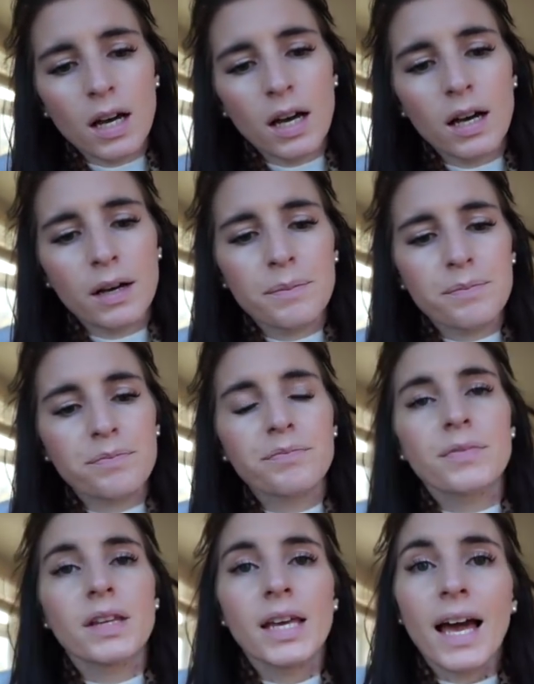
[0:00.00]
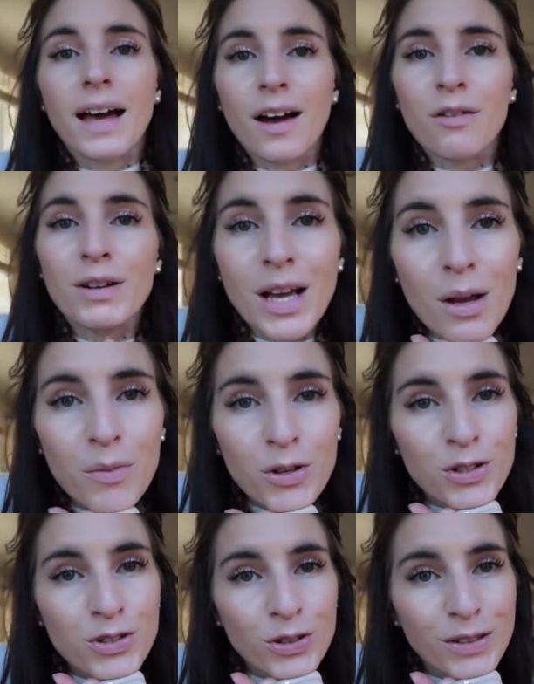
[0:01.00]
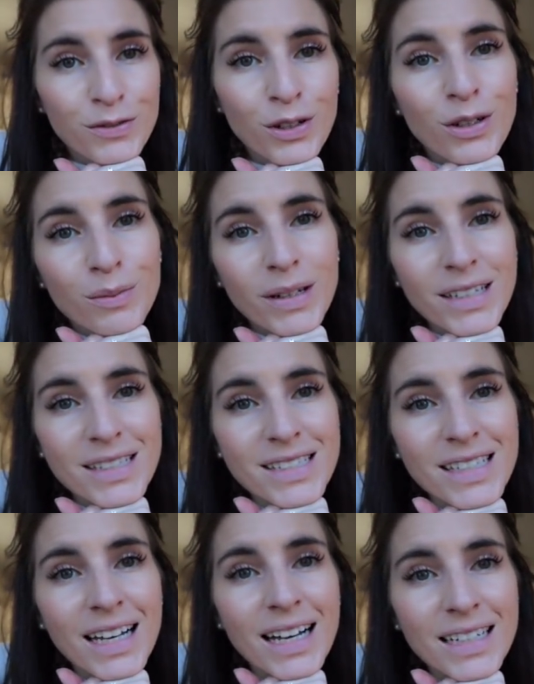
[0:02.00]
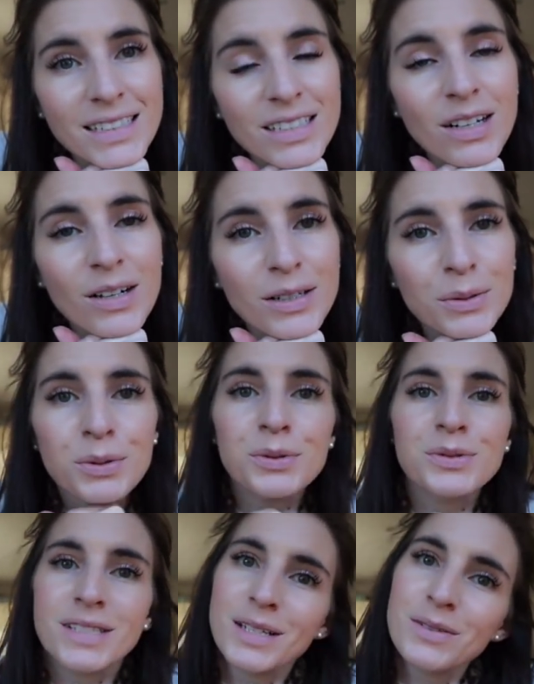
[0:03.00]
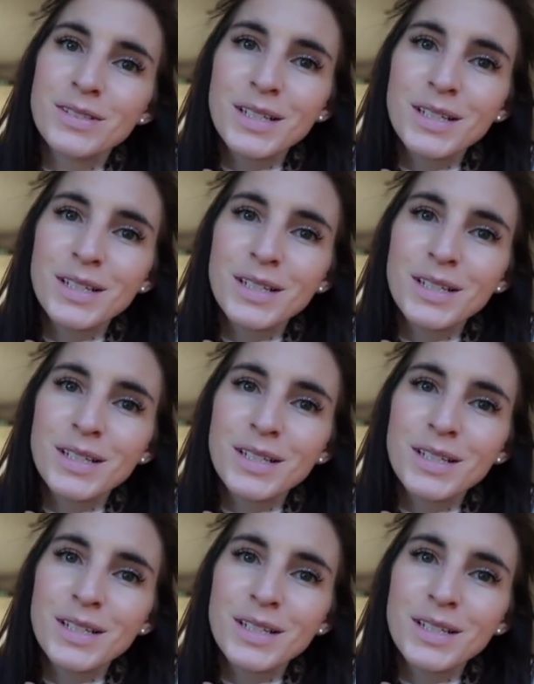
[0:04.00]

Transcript: um, yeah, I really hope you're enjoying Vlogmas and I will see you all